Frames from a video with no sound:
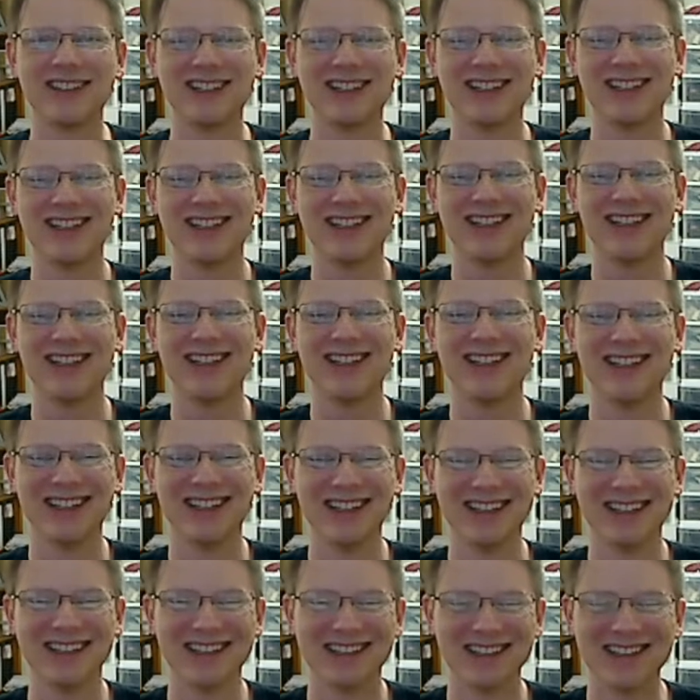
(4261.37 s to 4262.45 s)
those things
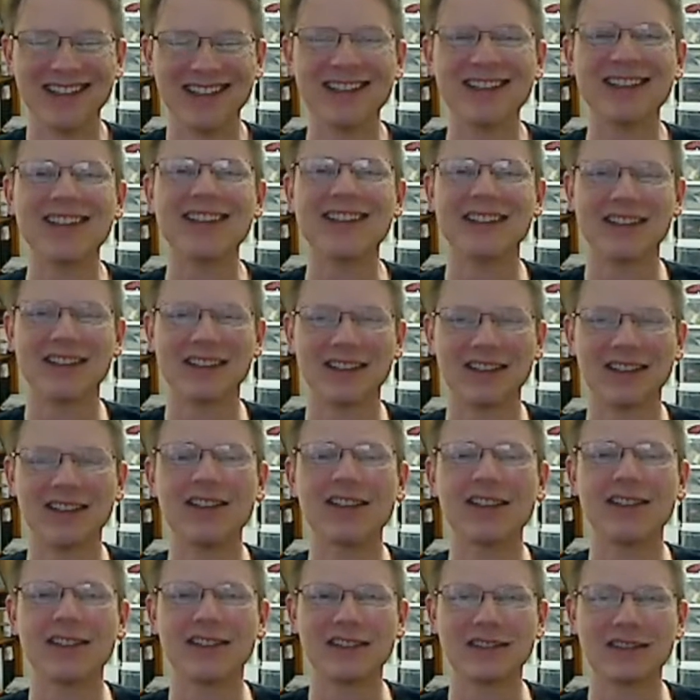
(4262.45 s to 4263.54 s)
become available.
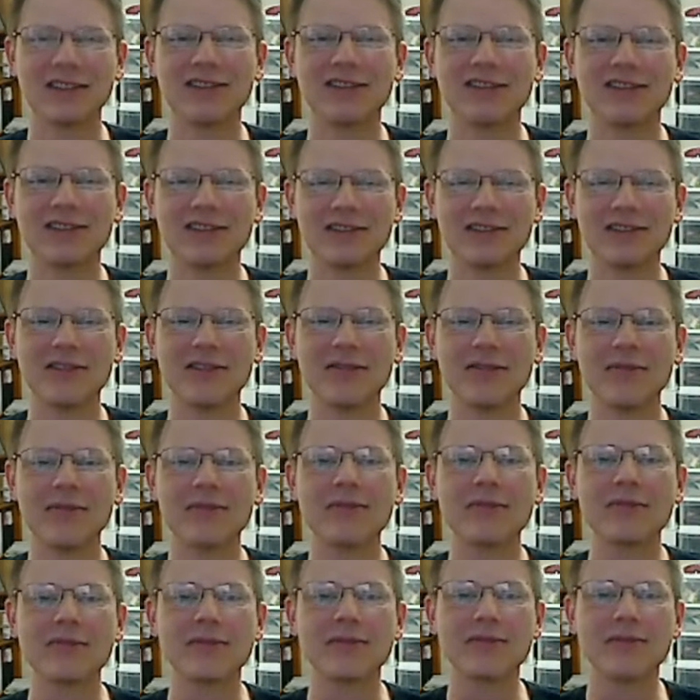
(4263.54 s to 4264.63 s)
Now, will those be
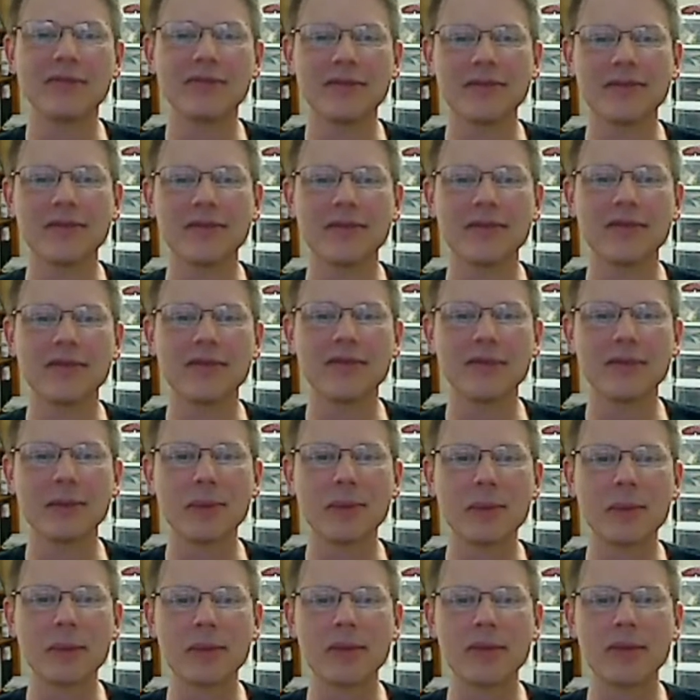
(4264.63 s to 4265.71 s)
available out
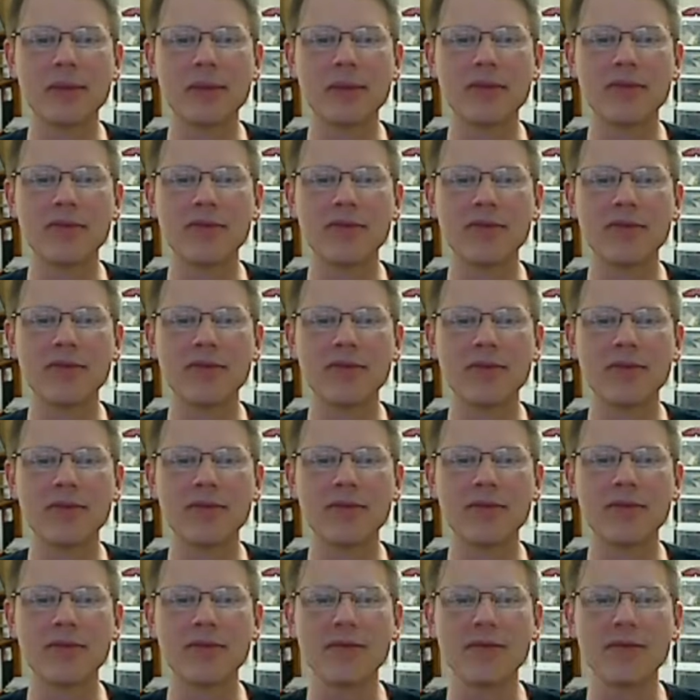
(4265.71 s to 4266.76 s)
to you know, just